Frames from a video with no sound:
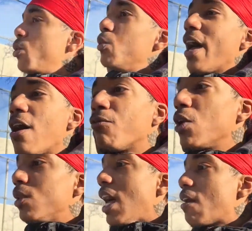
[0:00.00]
would have real
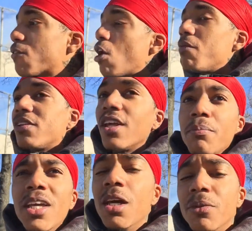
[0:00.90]
live conversation. Me
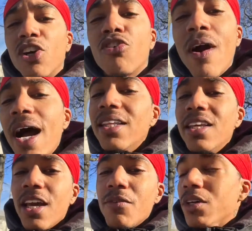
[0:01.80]
and him done cried
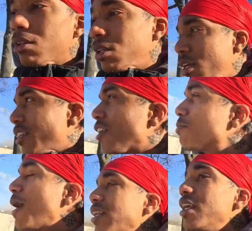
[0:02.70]
together. That's
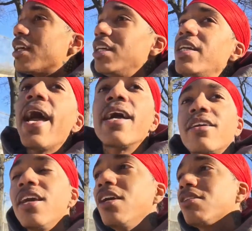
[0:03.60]
my nigga. He had
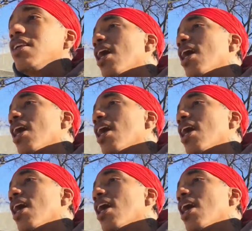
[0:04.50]
cancer. He got